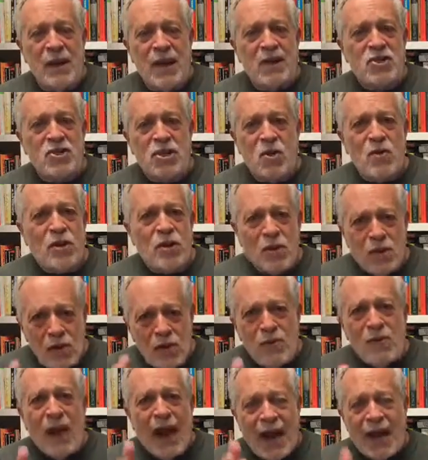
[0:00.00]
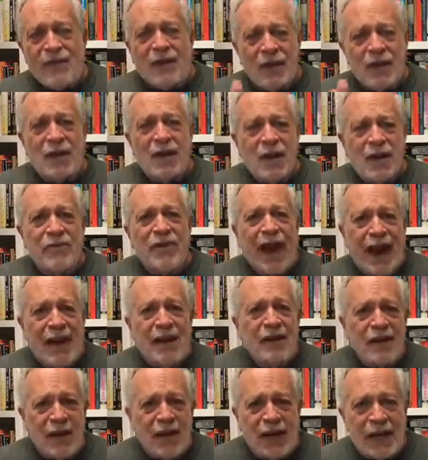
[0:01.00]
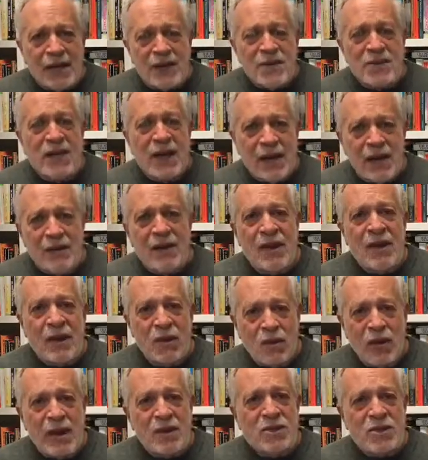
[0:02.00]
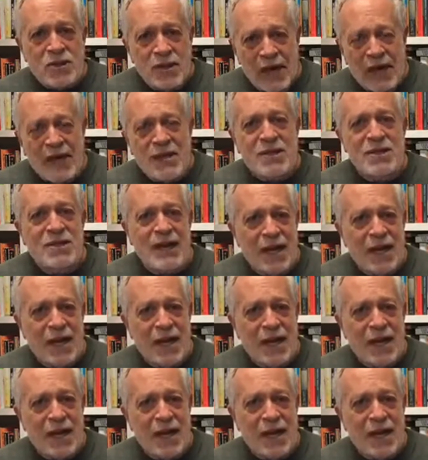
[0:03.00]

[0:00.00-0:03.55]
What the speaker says: So you have a lot of allies in red states,